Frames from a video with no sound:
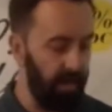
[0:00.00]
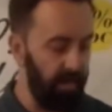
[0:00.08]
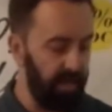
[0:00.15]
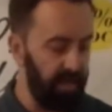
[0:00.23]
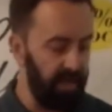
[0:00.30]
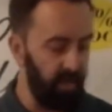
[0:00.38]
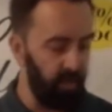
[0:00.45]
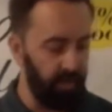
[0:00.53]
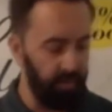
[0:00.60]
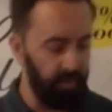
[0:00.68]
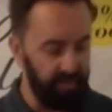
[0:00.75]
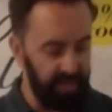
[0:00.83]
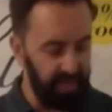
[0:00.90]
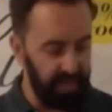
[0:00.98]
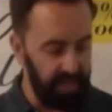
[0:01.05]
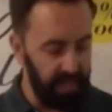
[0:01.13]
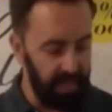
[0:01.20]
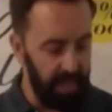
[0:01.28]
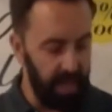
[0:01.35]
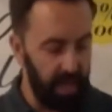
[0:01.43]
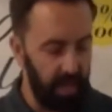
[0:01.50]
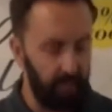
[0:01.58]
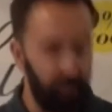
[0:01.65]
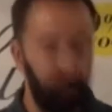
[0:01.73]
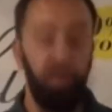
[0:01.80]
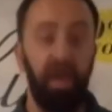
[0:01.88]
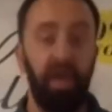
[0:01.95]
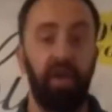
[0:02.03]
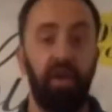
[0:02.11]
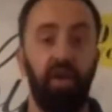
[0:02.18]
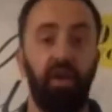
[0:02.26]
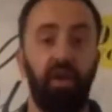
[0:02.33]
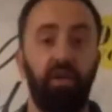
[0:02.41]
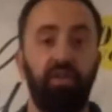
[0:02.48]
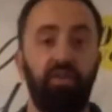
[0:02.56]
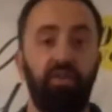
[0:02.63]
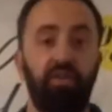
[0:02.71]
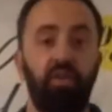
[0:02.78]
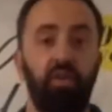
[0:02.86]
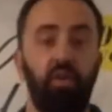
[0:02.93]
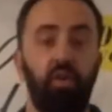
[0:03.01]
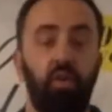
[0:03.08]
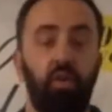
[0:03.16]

It would be better to